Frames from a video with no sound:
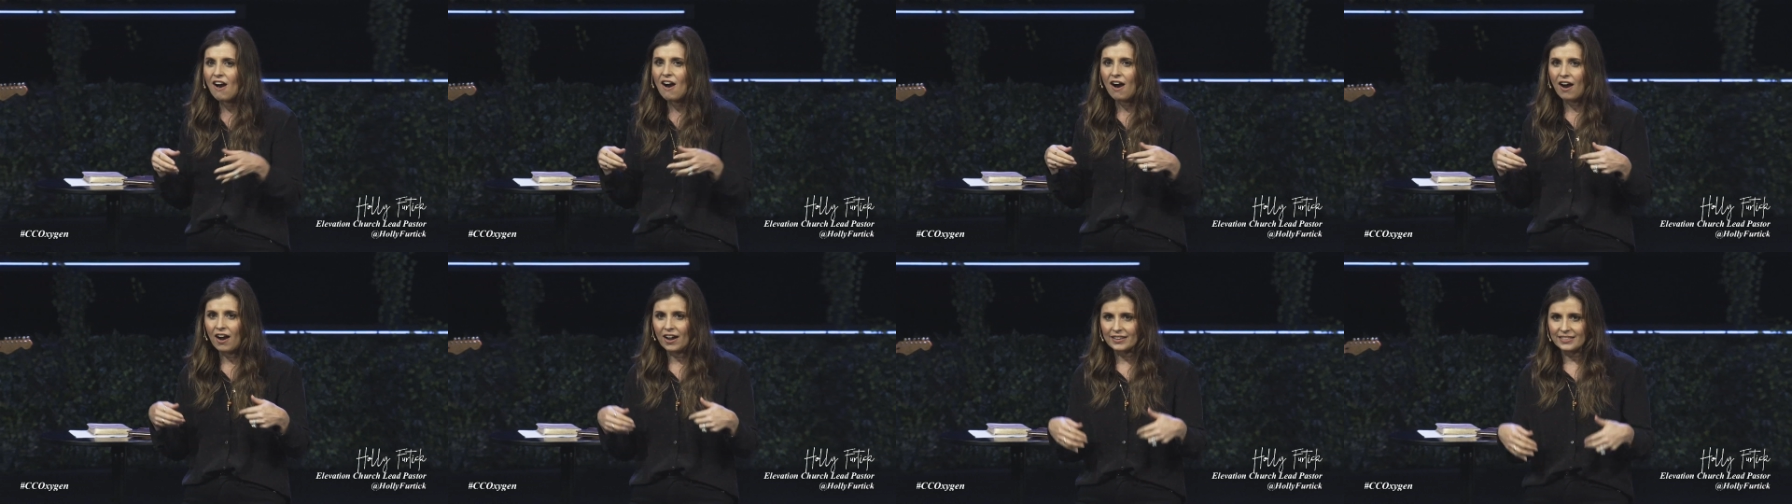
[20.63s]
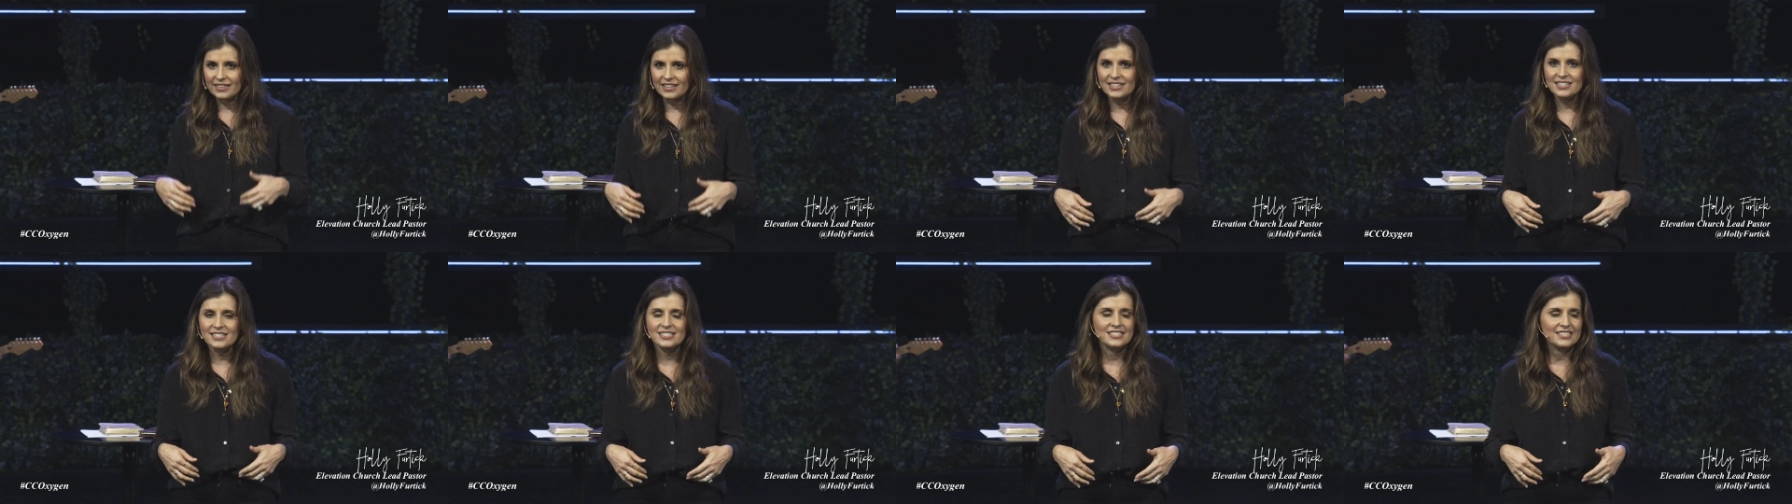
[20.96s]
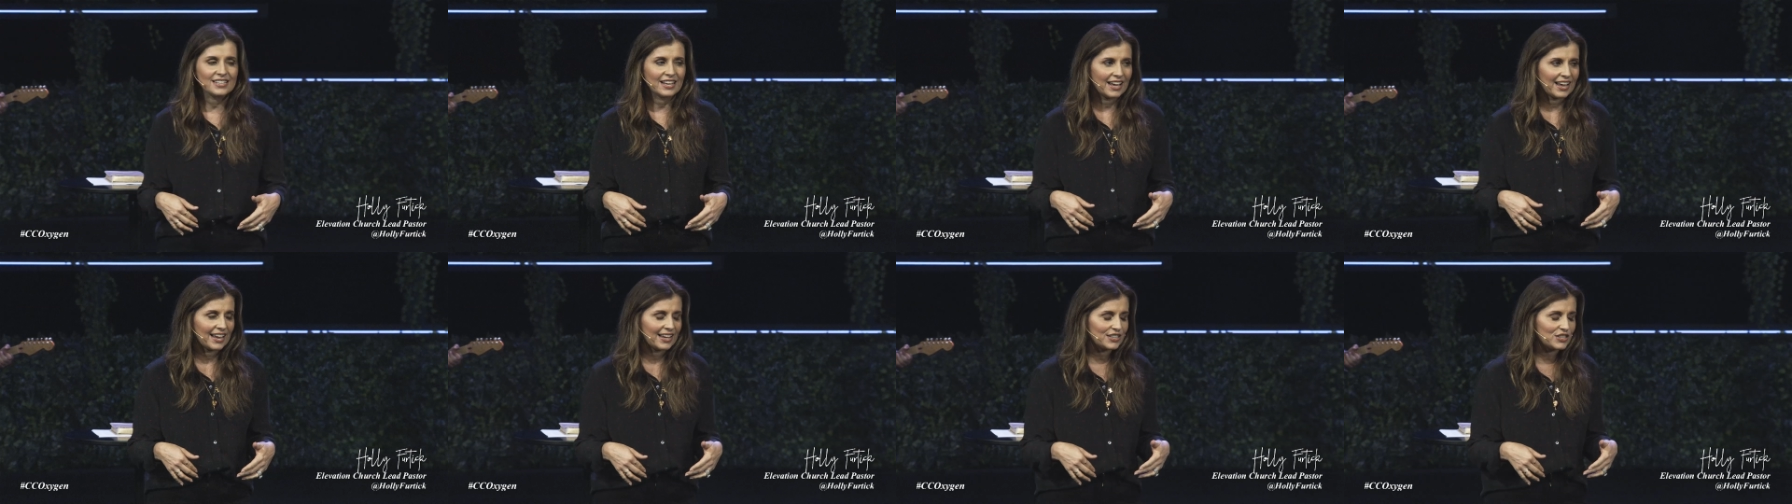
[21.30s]
on this
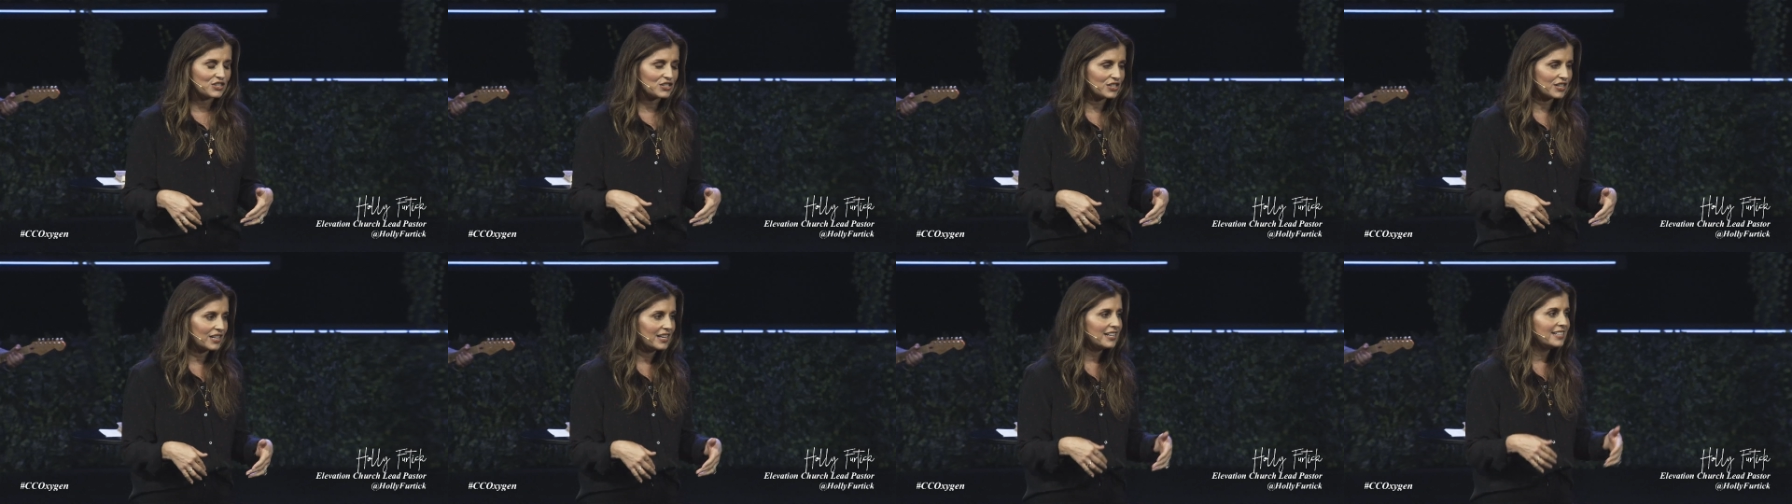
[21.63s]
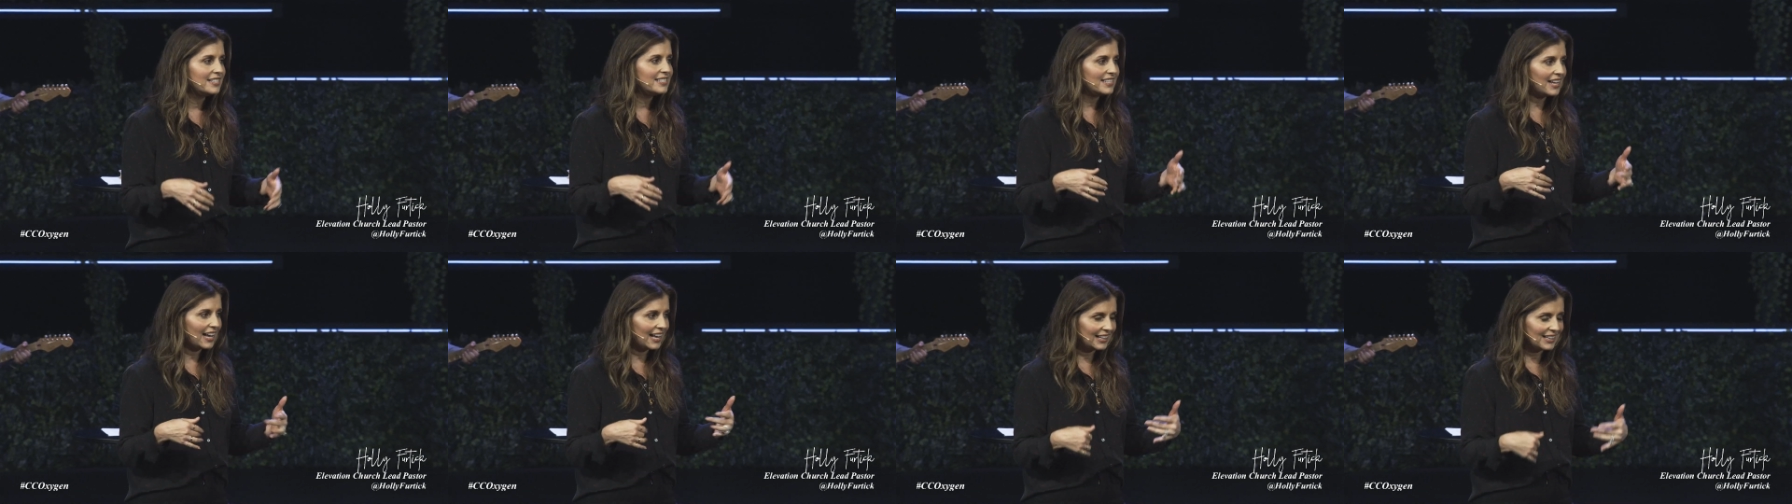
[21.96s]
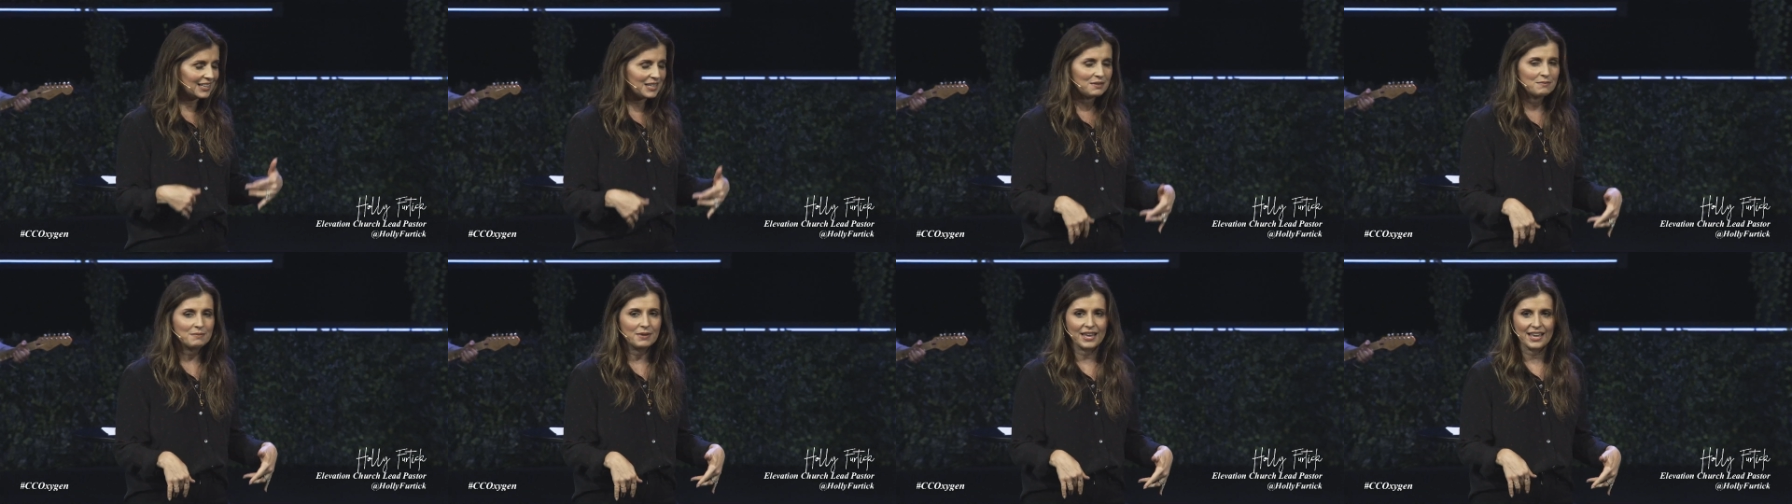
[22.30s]
stage
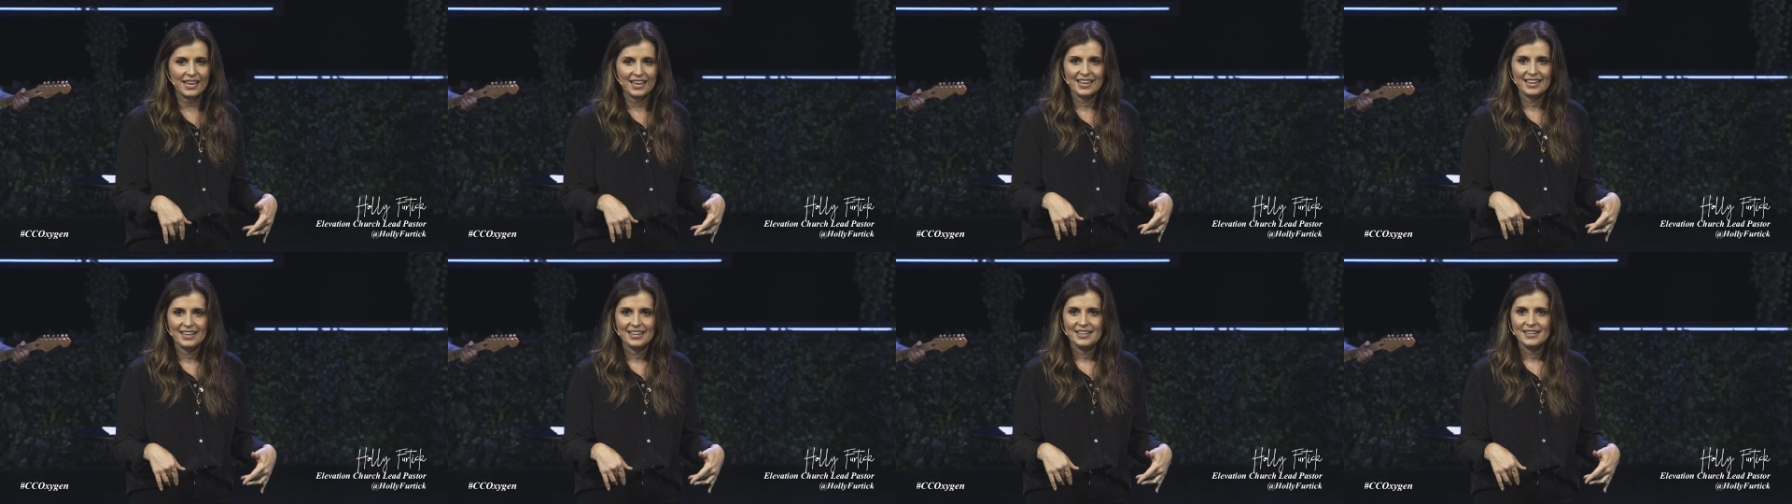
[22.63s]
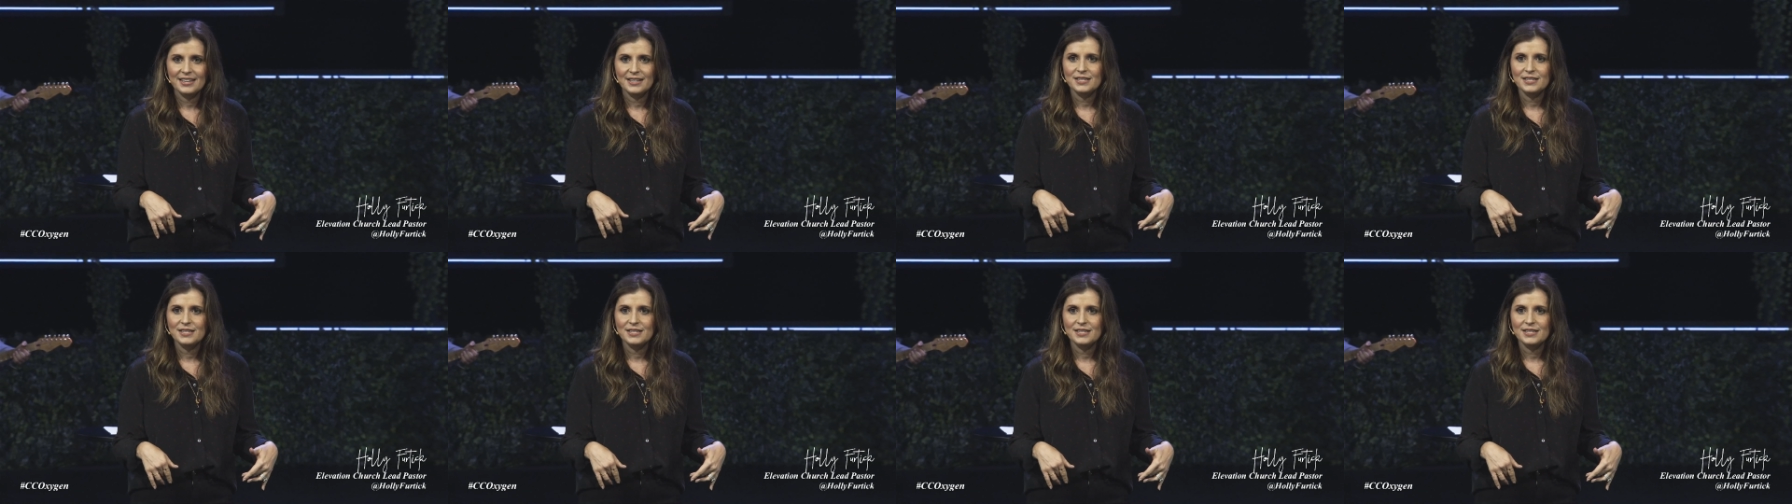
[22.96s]
telling me